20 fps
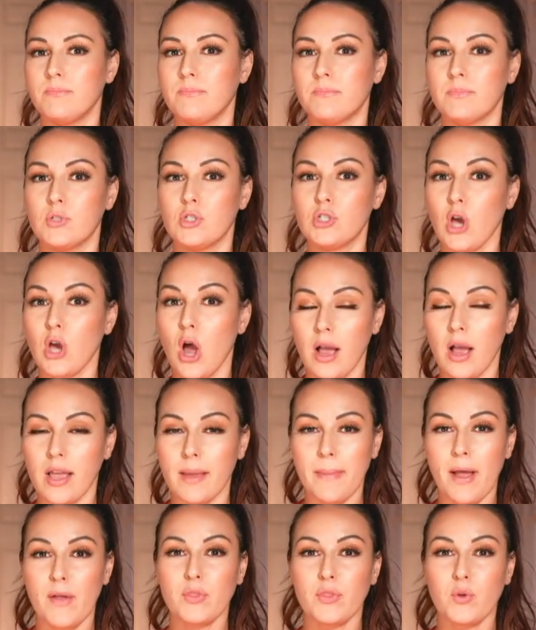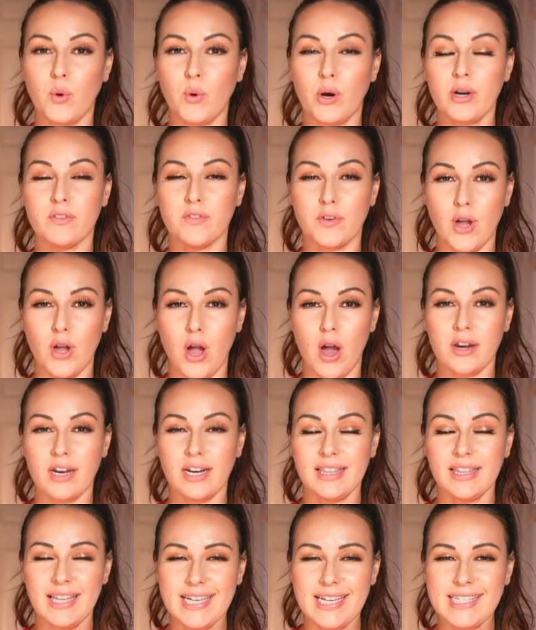talk about the word of God
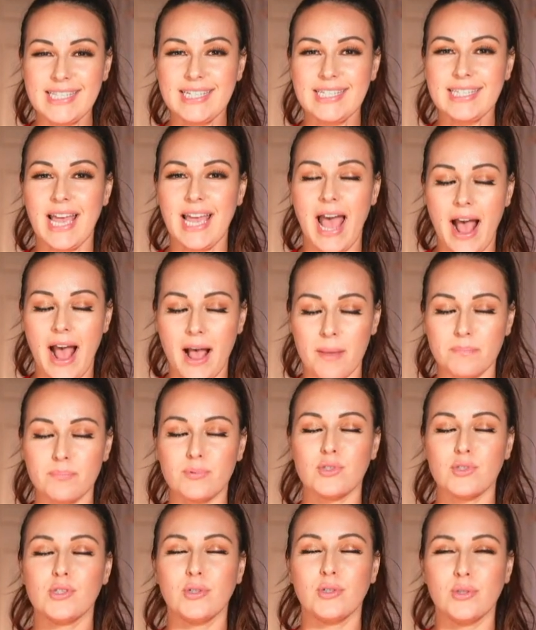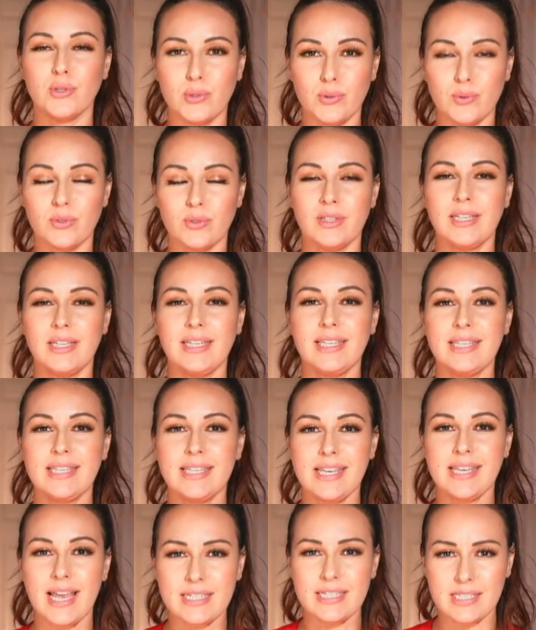unless it's absolutely
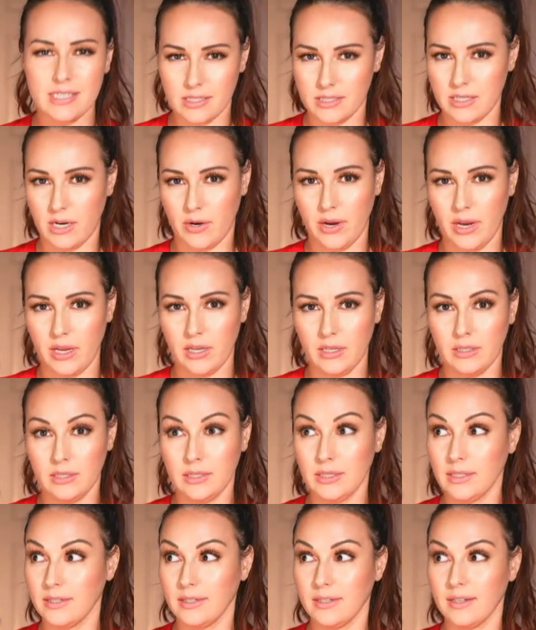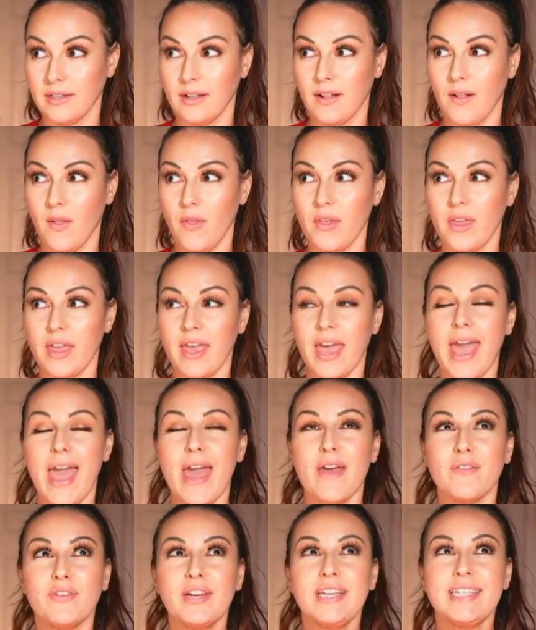necessary.
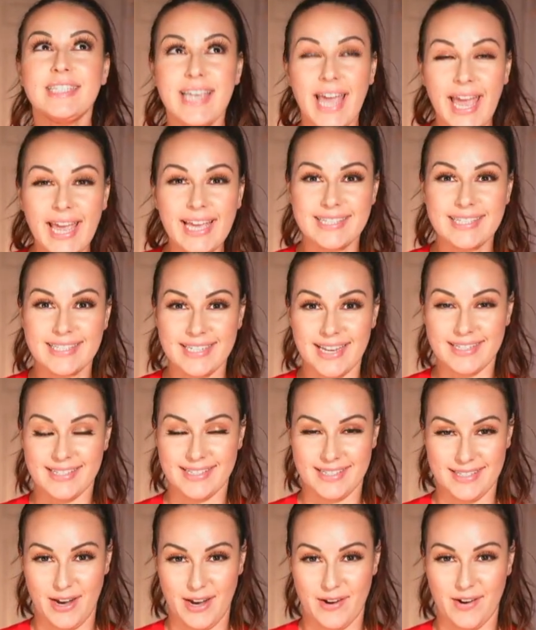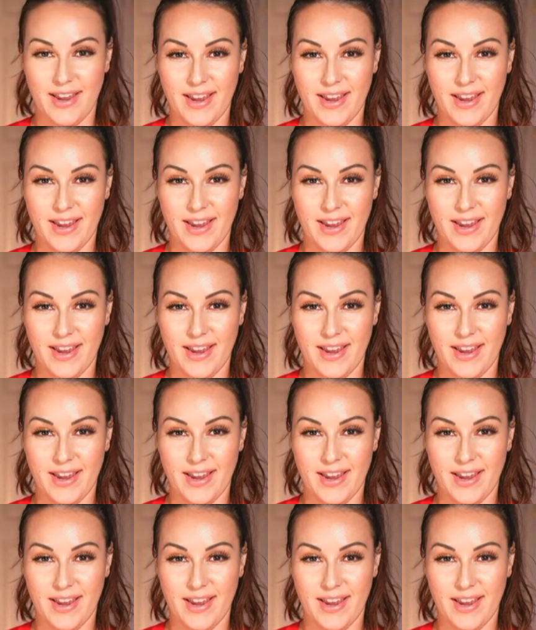Every day it's necessary.